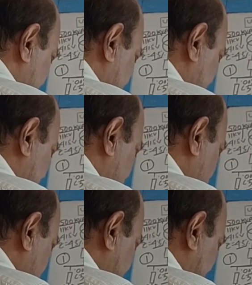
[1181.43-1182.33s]

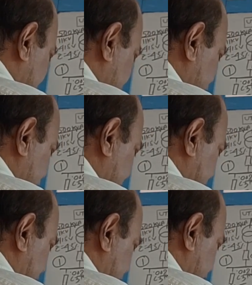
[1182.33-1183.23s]
per unit
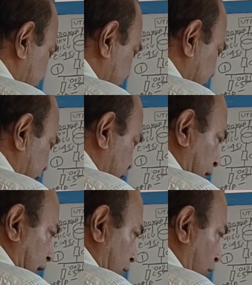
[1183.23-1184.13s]
impedance based
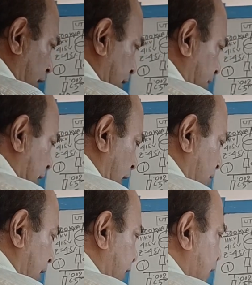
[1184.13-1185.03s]
on the 1 MV. How
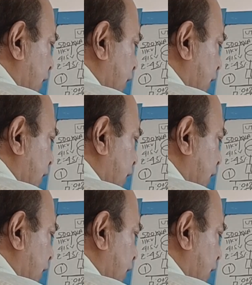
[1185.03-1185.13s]
much?